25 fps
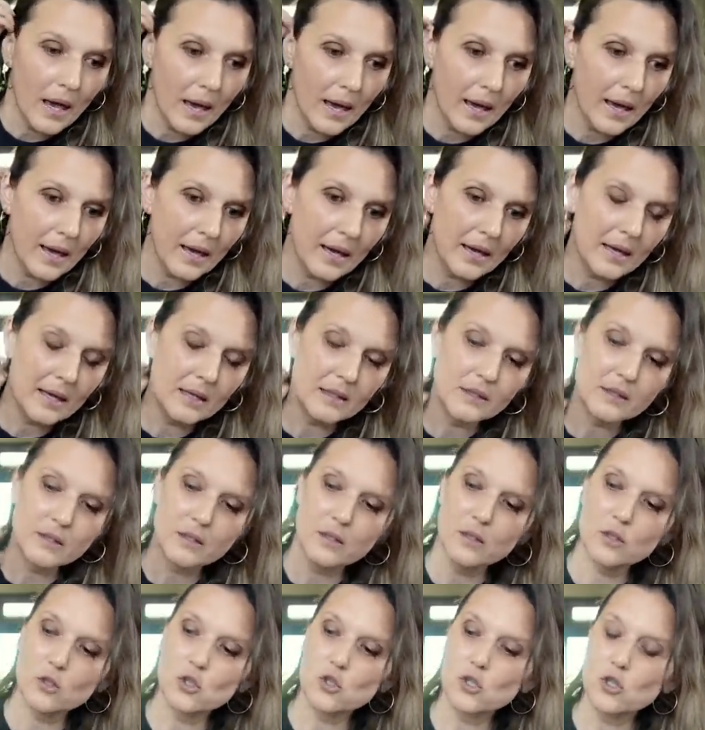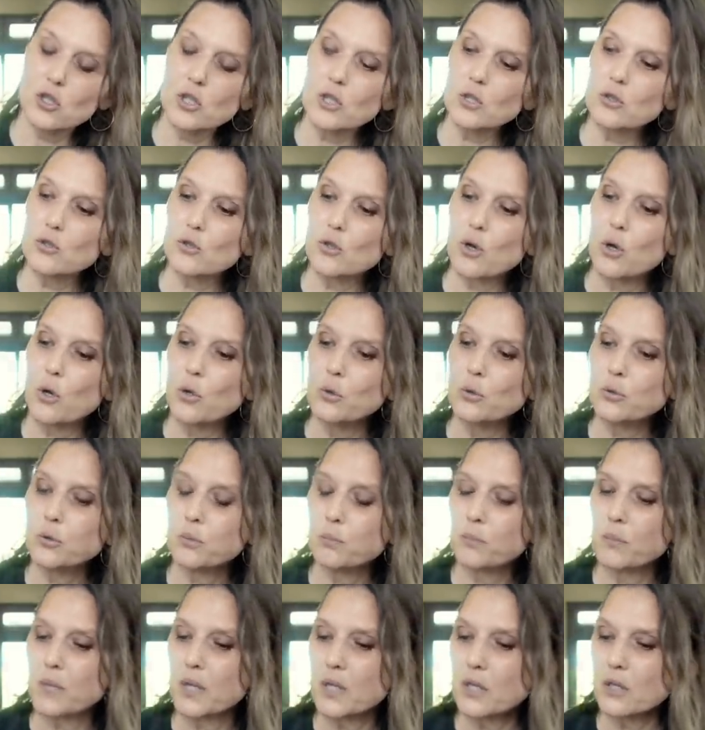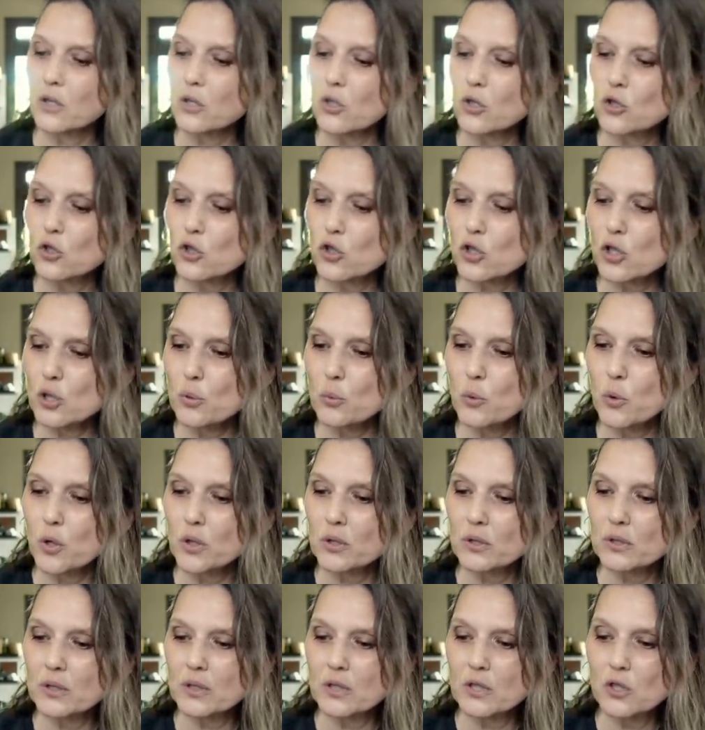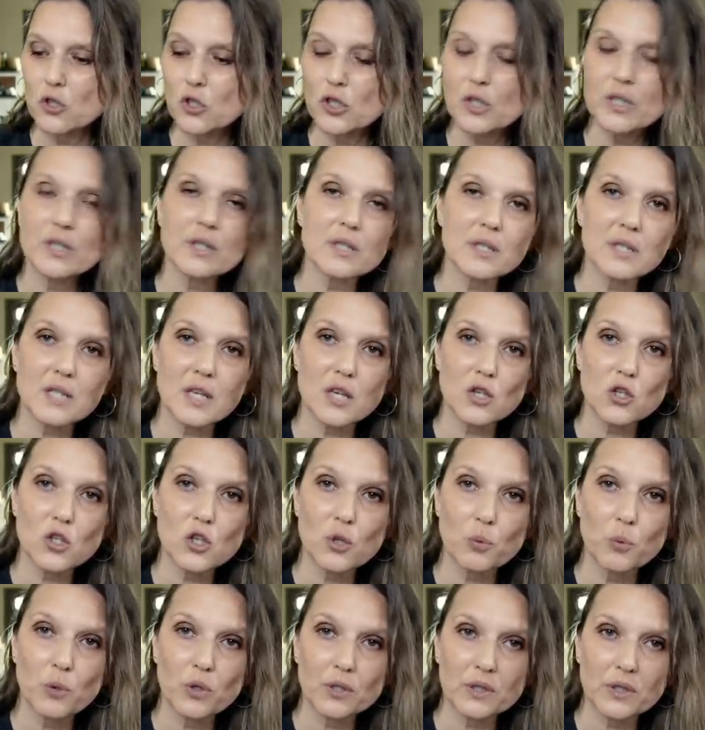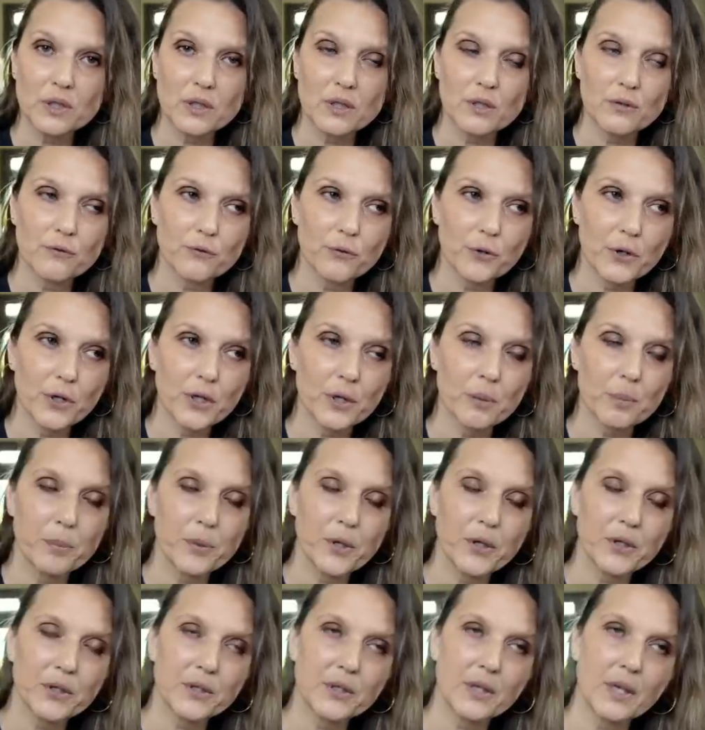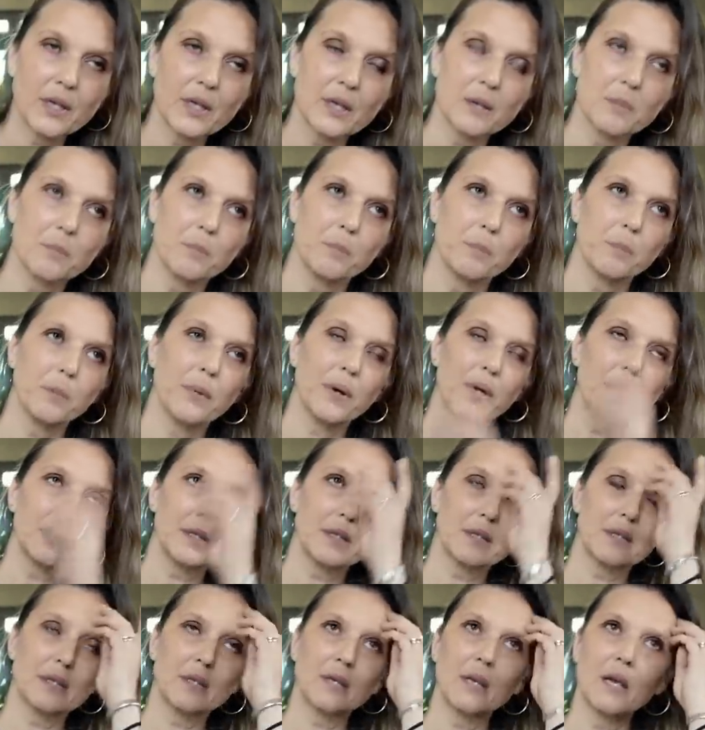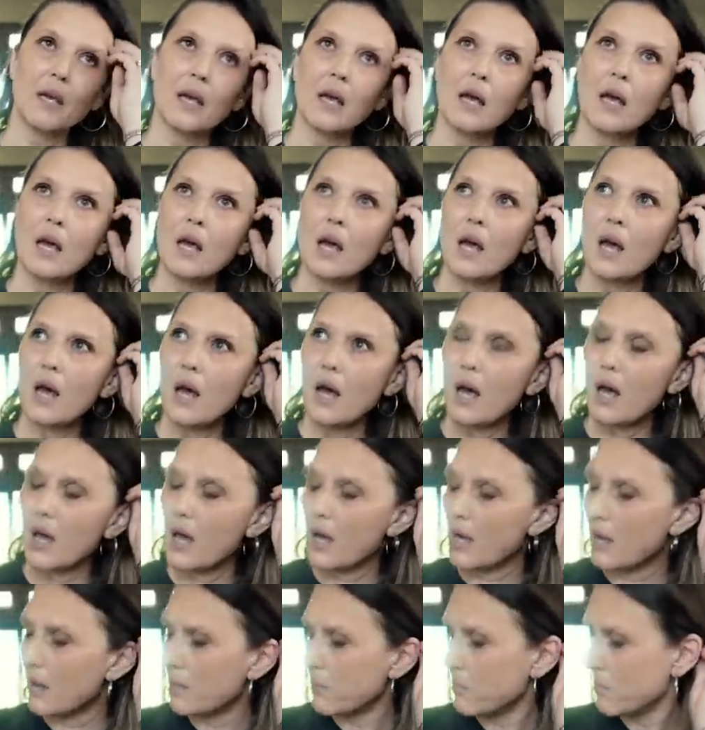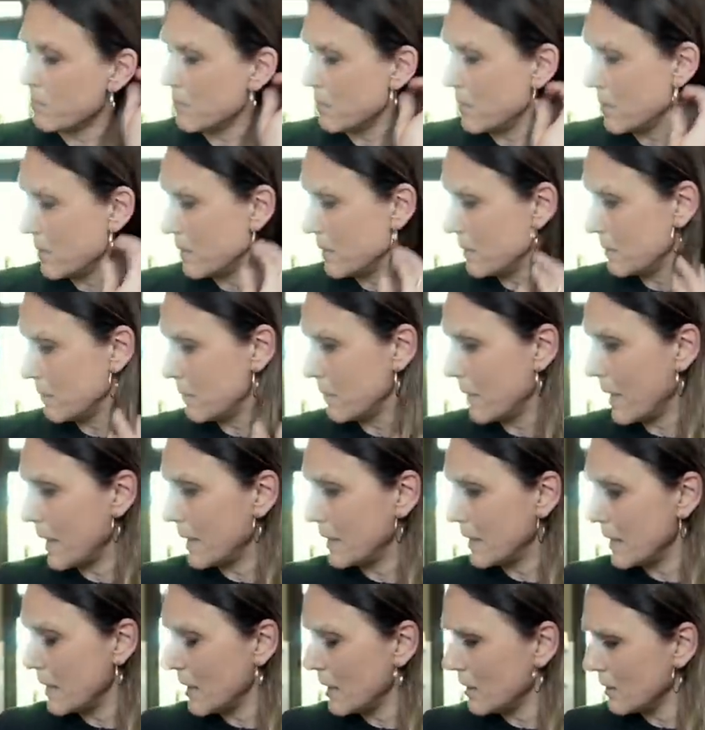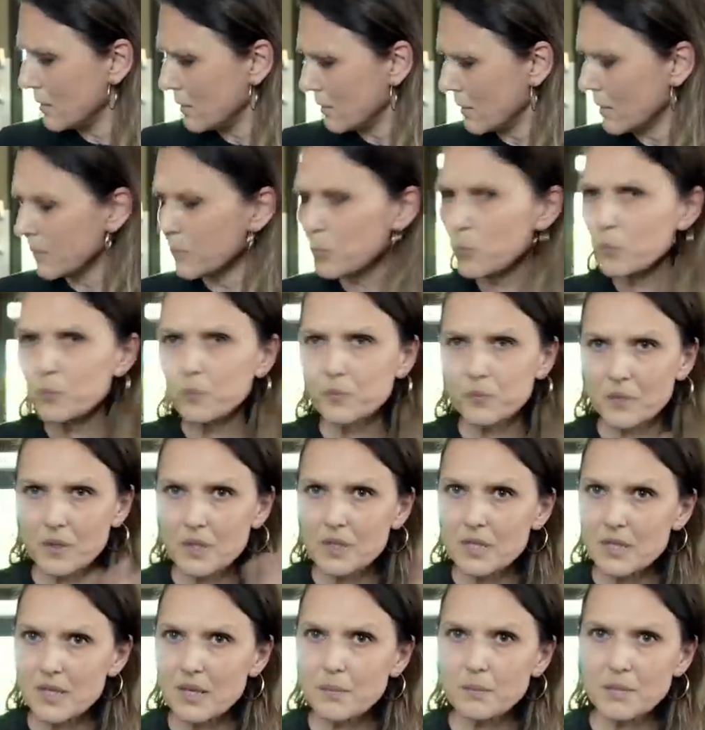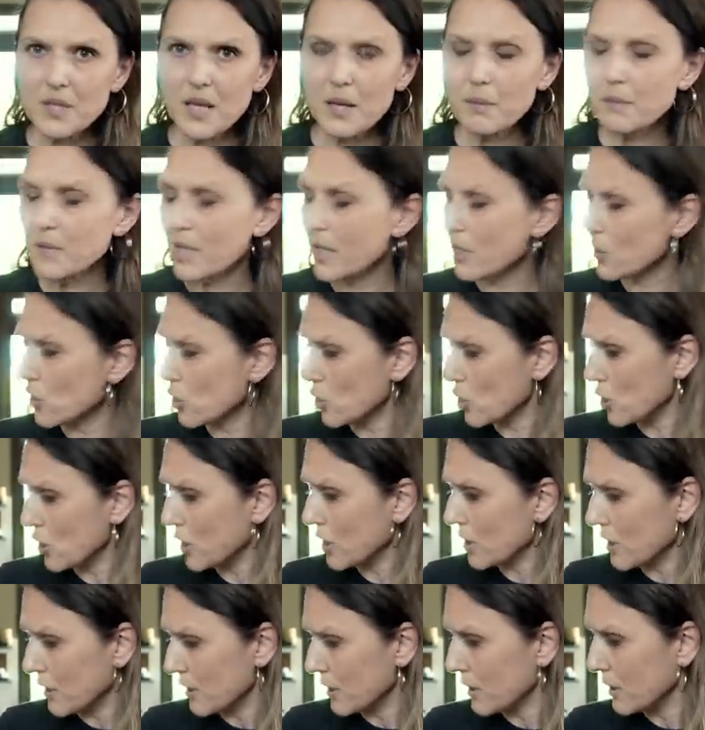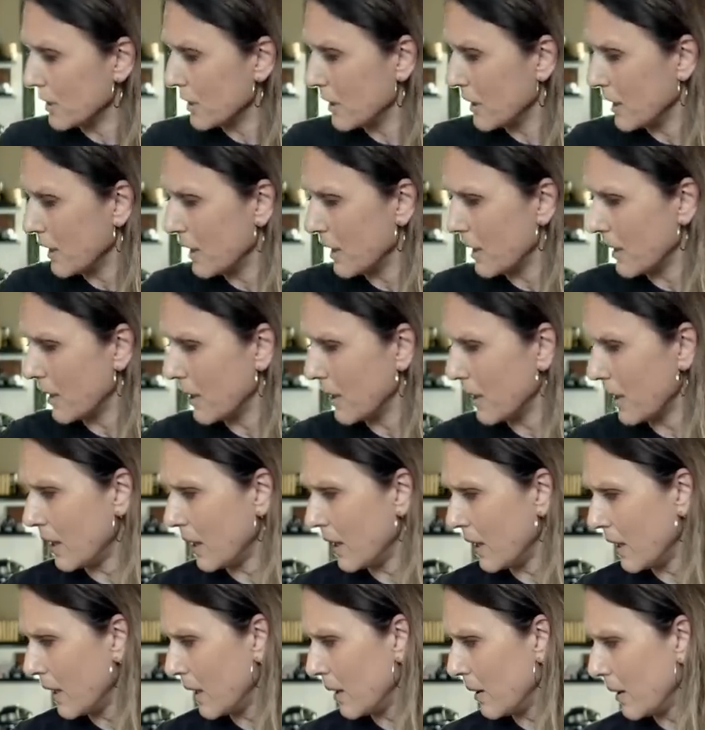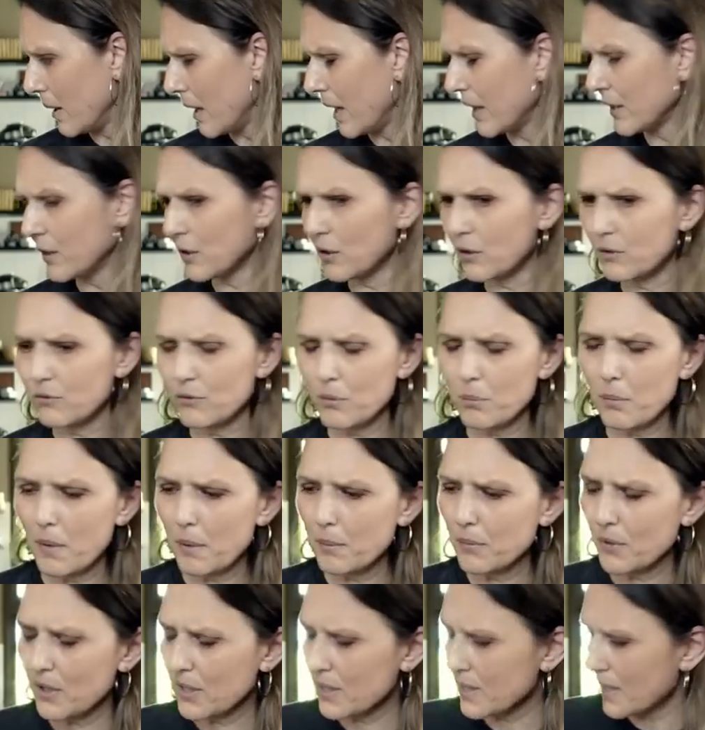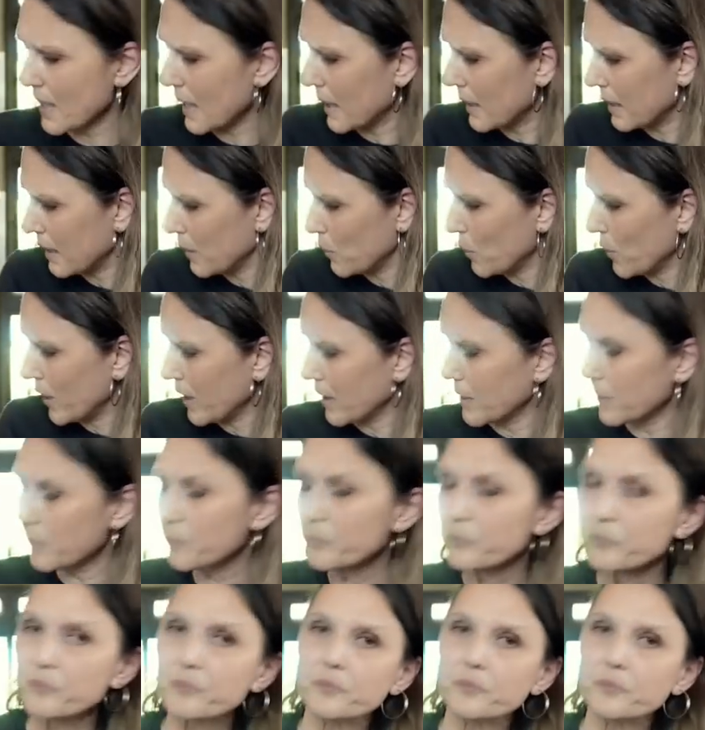And she told me she didn't say she wanted it for her birthday, but at the end, sometime last year, I don't remember exactly when,